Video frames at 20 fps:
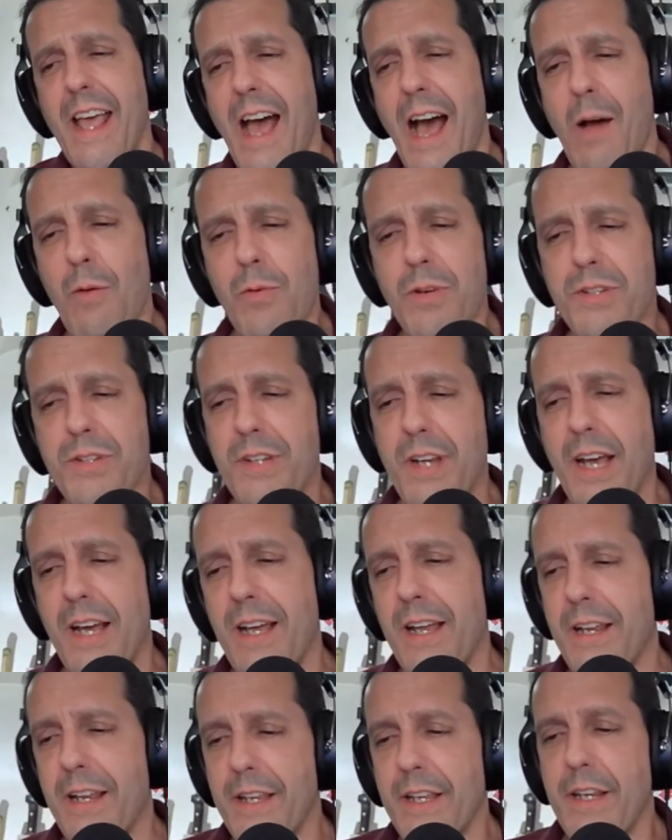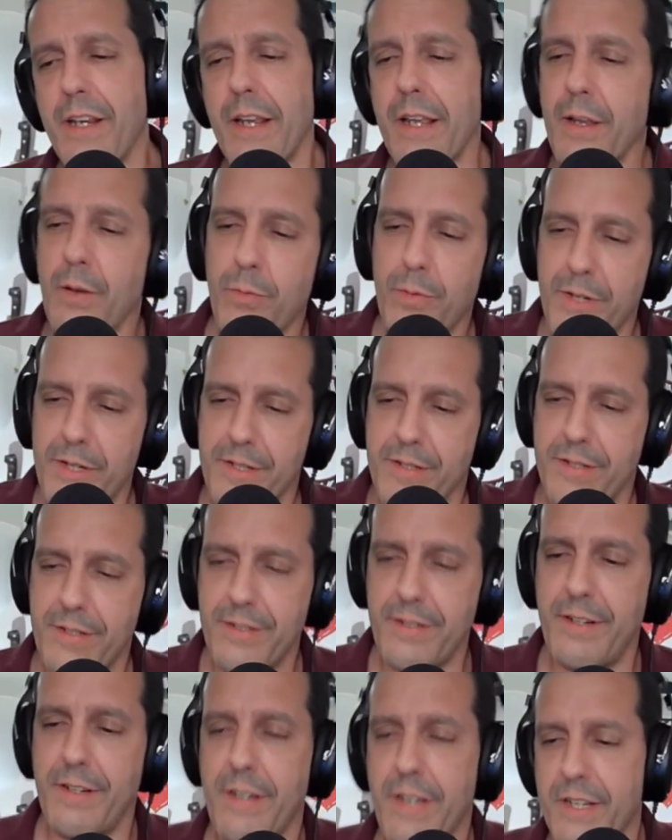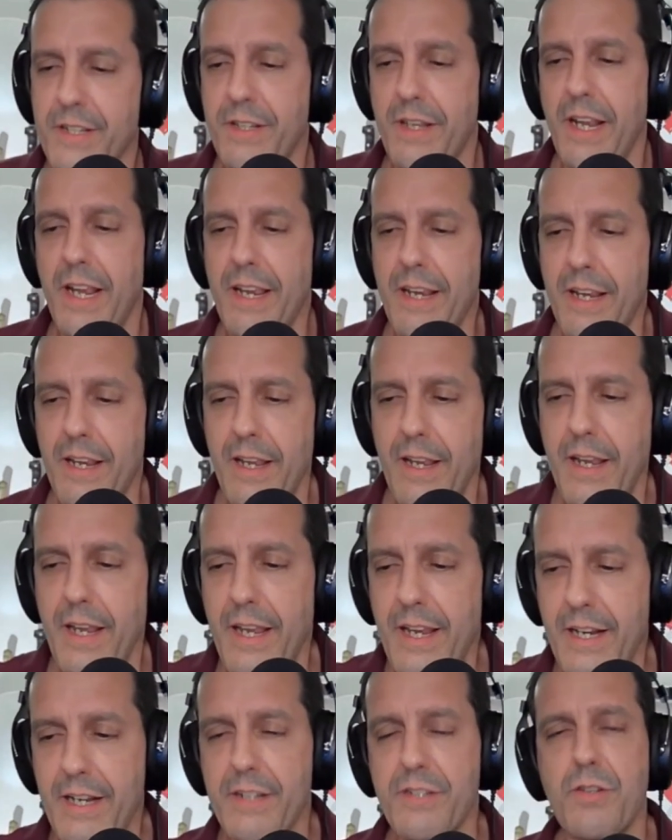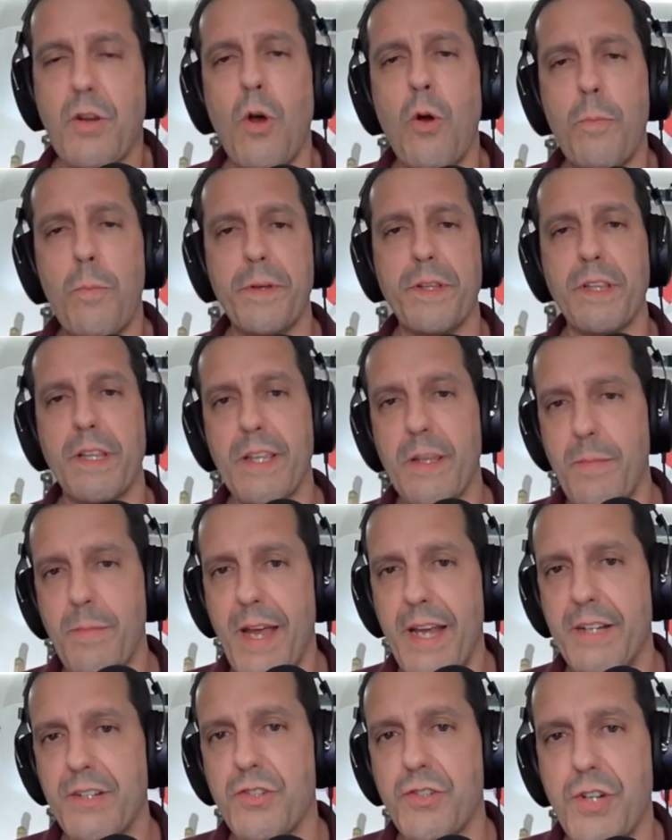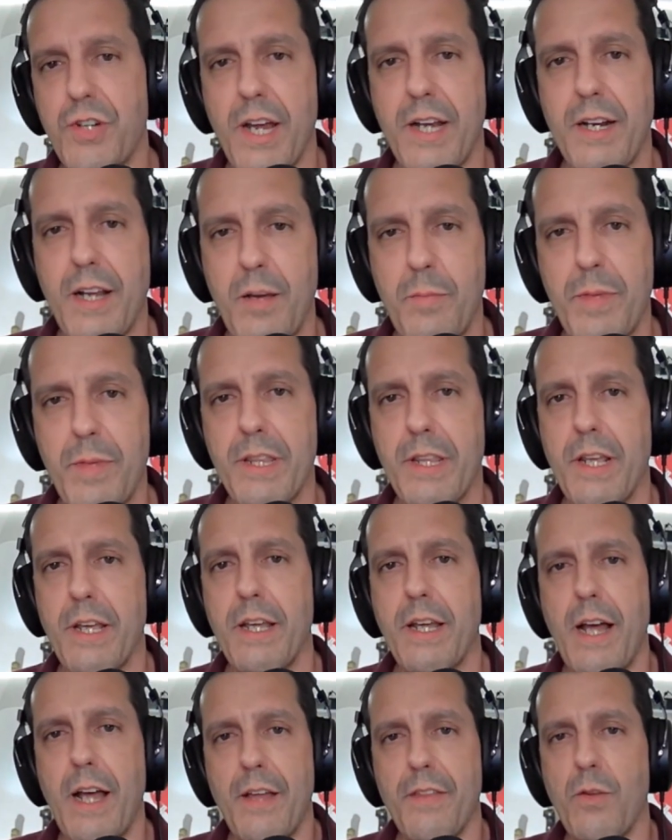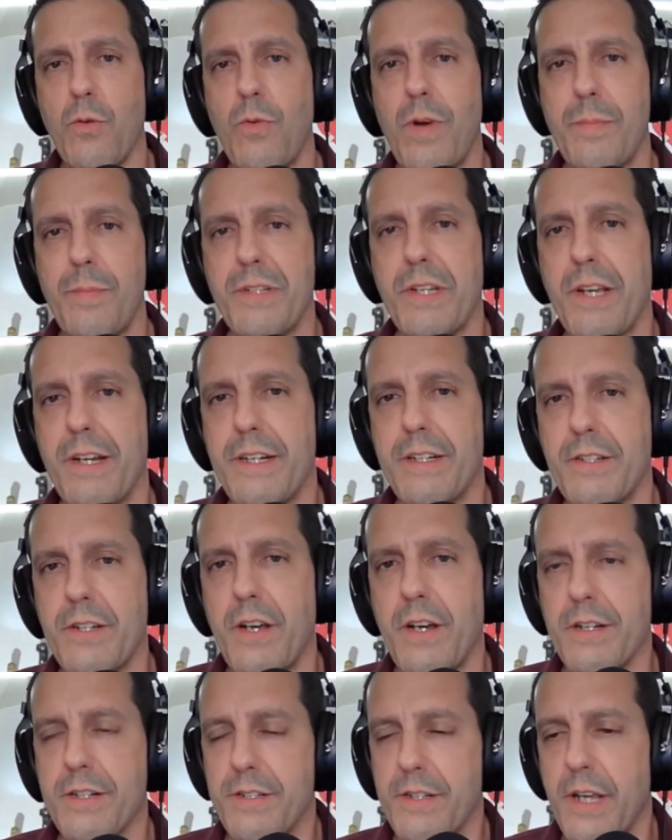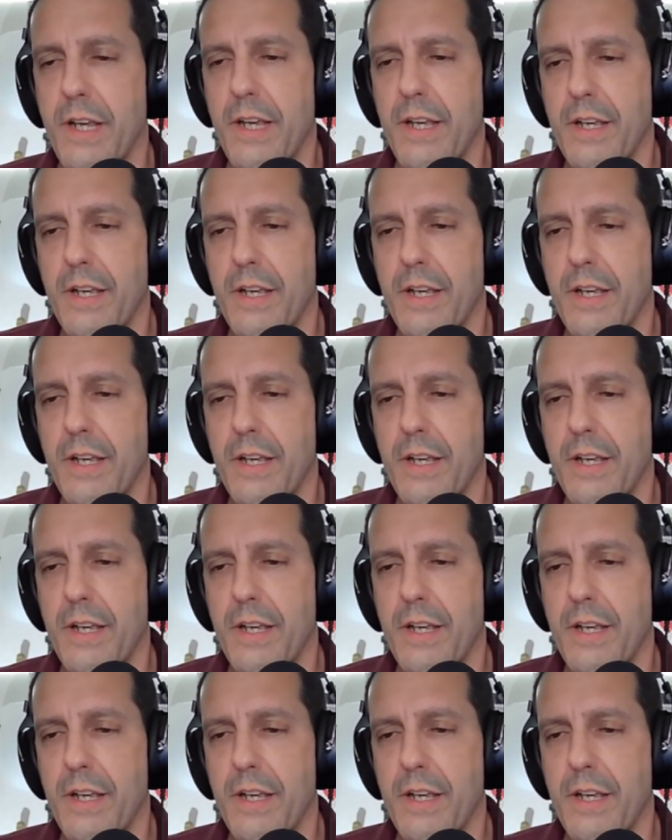I was, uh, it was, it, it is openly made in China. I mean, uh, on the website it talks.